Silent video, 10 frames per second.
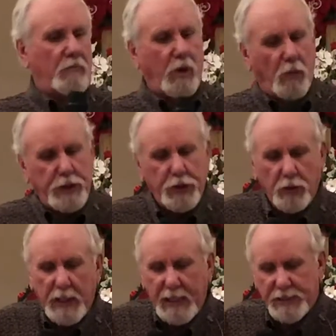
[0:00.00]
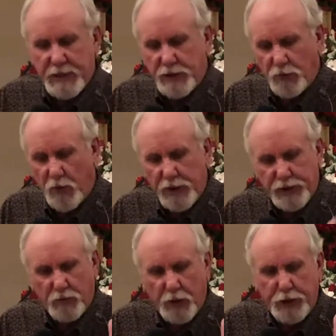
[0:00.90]
But when you're in a
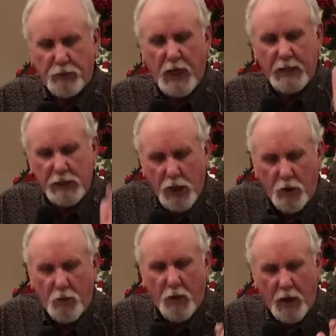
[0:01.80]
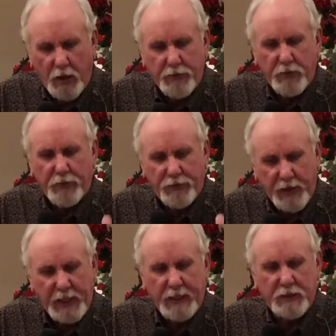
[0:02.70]
situation where you got no other
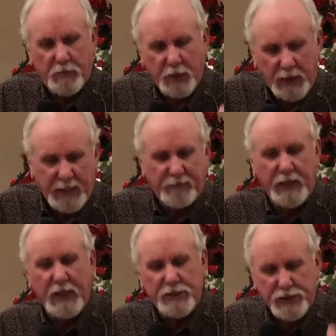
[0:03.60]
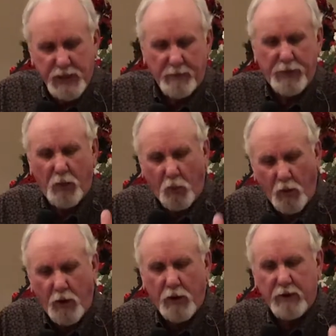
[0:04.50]
thing to believe in except the
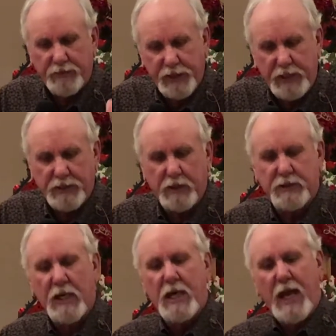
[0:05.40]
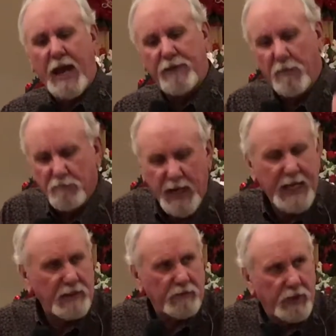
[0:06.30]
word of Jesus and the
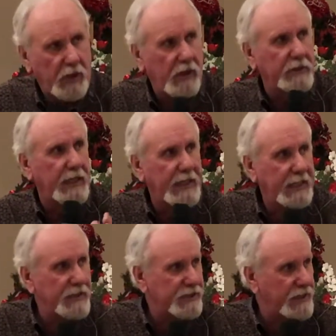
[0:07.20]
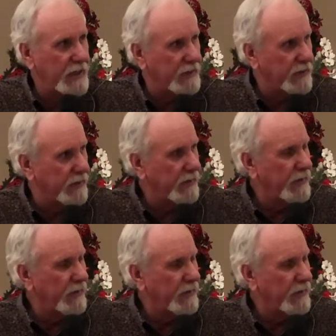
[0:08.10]
man of God that he has sent,